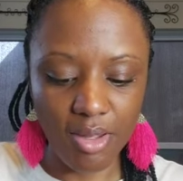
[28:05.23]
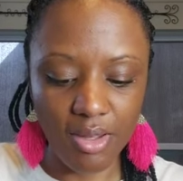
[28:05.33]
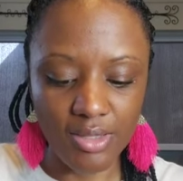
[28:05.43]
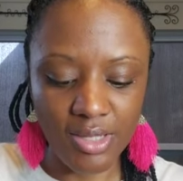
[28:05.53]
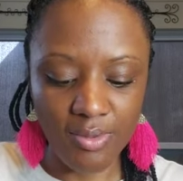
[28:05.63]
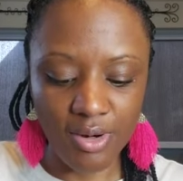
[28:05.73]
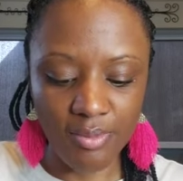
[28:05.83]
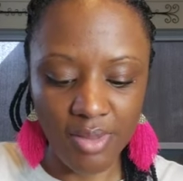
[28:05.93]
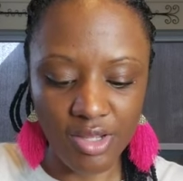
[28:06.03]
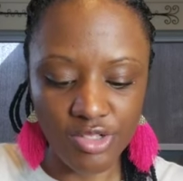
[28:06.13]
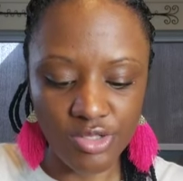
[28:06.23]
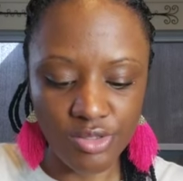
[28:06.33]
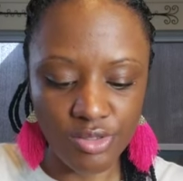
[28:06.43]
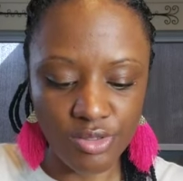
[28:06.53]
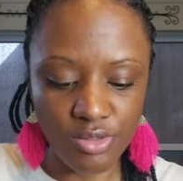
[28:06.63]
because I want to make
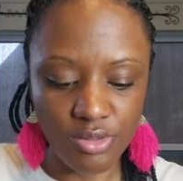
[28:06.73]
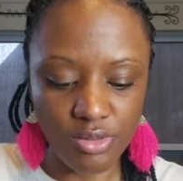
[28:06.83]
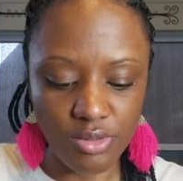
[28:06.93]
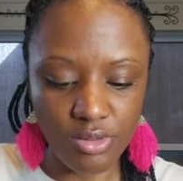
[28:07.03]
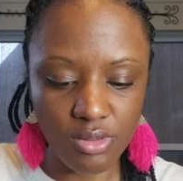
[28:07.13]
sure